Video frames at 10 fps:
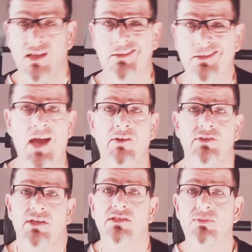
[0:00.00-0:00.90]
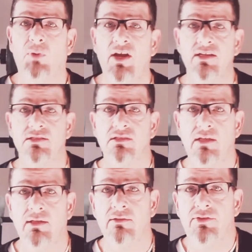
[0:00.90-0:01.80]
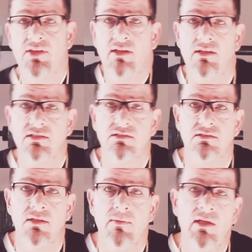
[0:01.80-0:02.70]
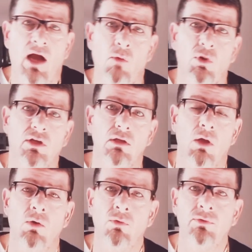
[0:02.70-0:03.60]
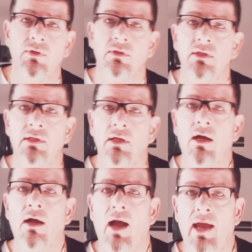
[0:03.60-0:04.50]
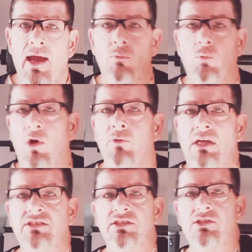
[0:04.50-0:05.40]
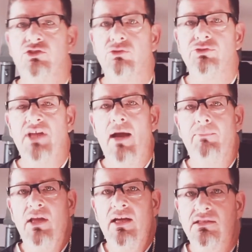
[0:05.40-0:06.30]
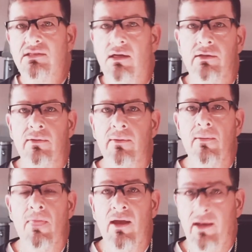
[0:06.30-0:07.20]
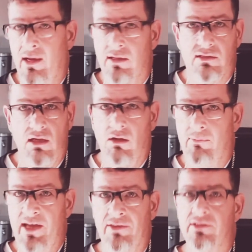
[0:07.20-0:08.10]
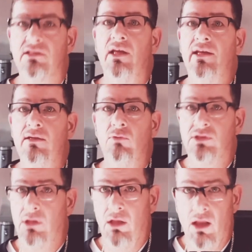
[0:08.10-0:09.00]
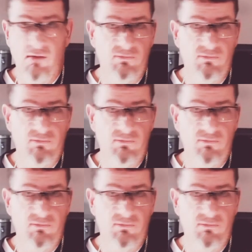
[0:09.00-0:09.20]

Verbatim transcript: nine or 10 sprays. And the thing is, is I work alone. Uh, I had one residential stop last night and I could tell, man, this lady was loving